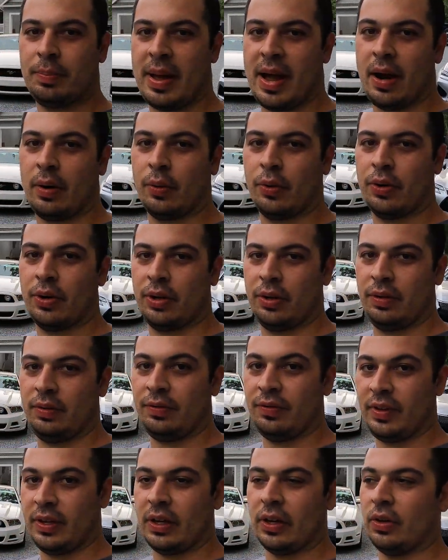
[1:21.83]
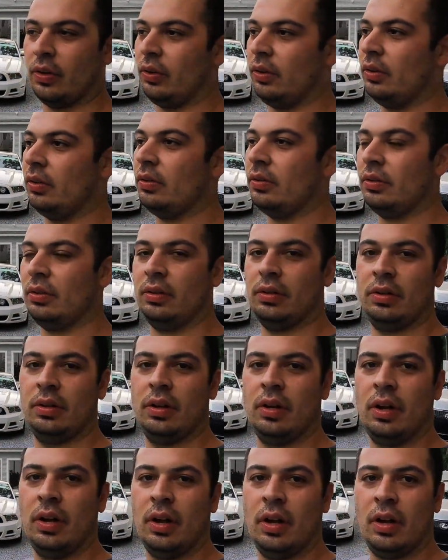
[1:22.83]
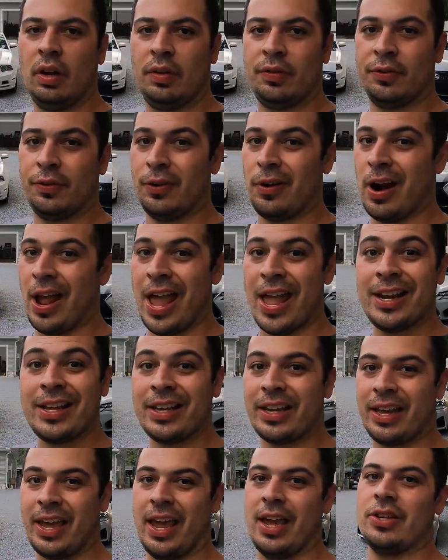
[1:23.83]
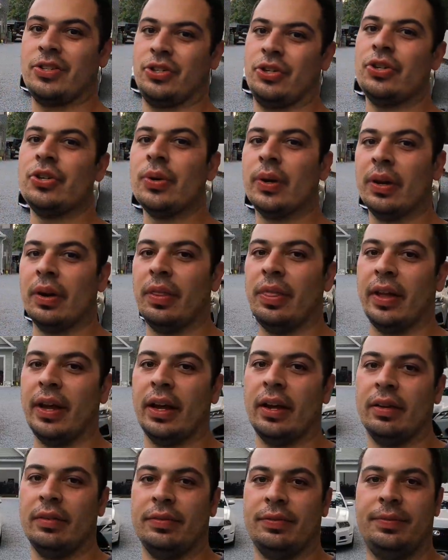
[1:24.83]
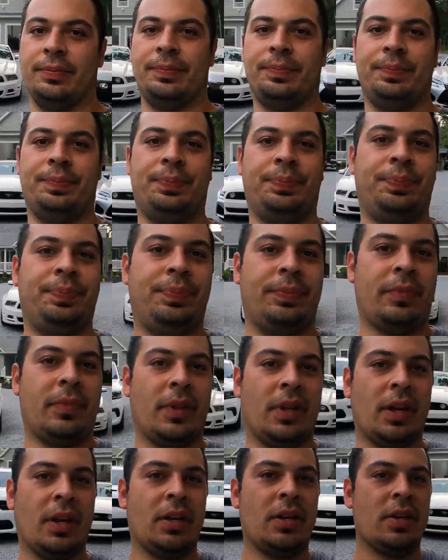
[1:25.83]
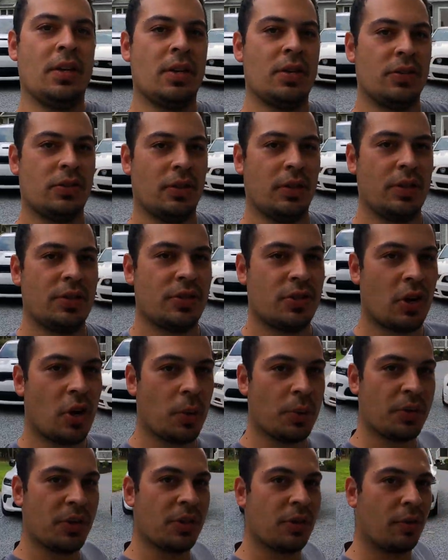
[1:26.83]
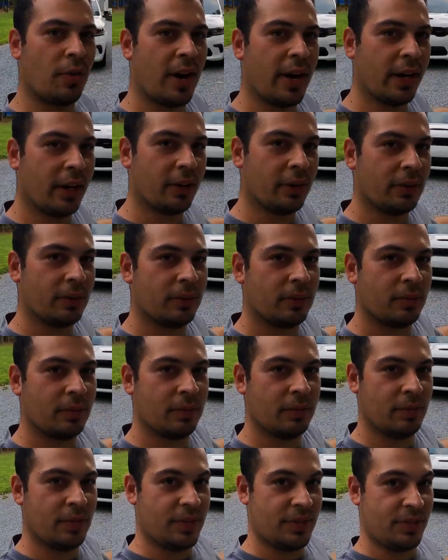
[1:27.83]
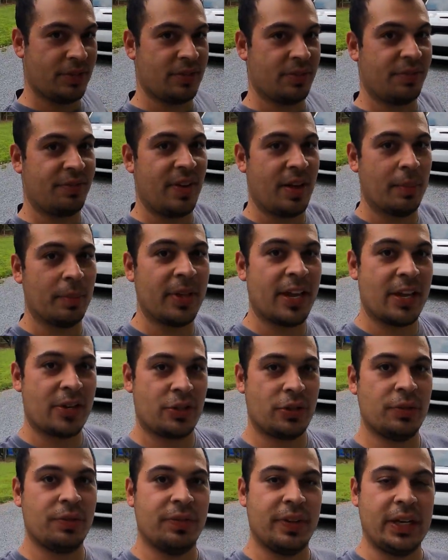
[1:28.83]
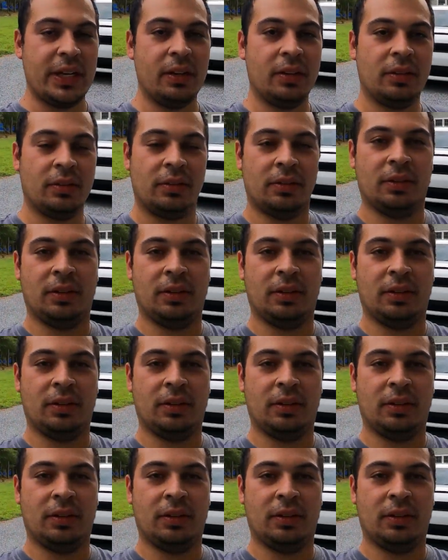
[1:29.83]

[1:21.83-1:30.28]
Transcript: powered vehicle for any occasion you can think of. So let's start with the Durango. This is a family SUV.